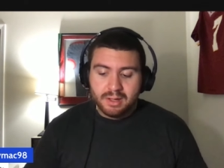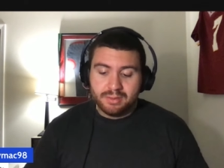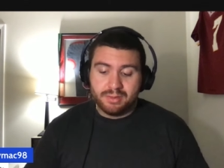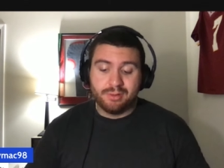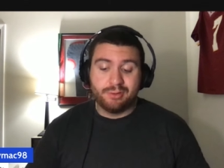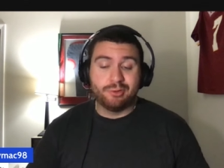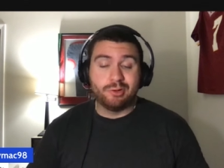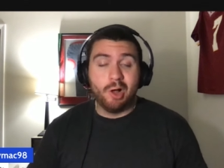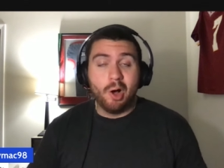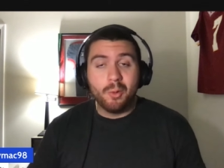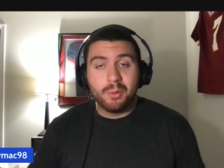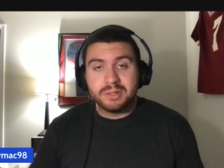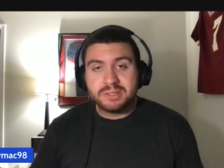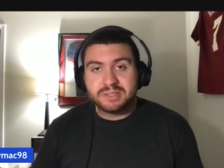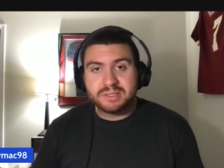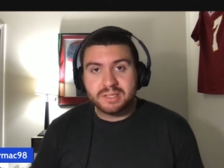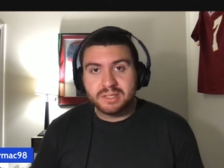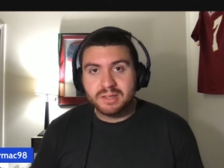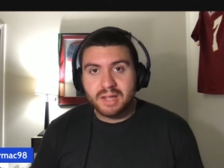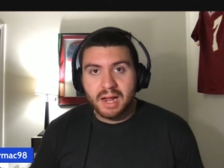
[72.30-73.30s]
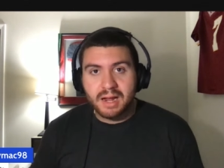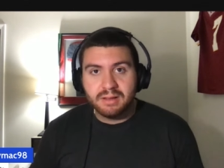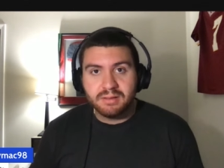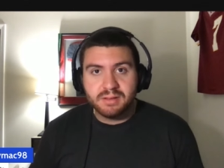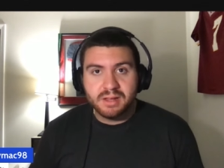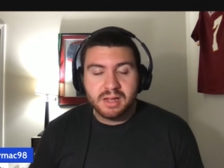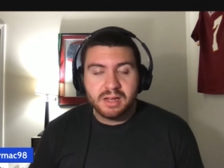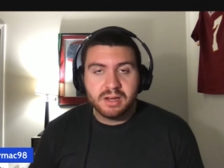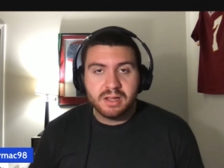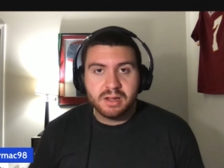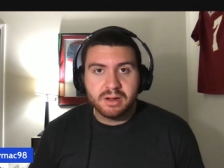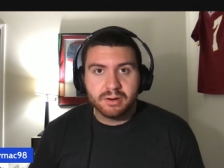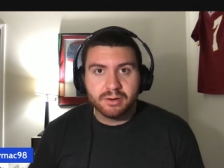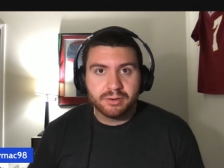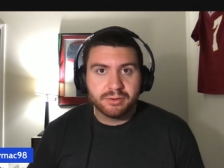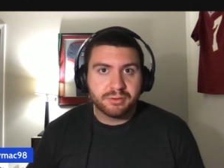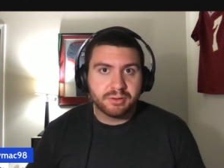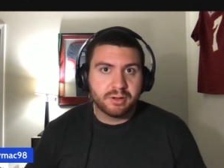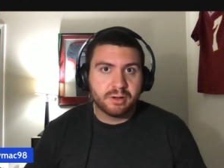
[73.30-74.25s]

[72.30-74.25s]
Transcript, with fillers: the lowest in 19 years.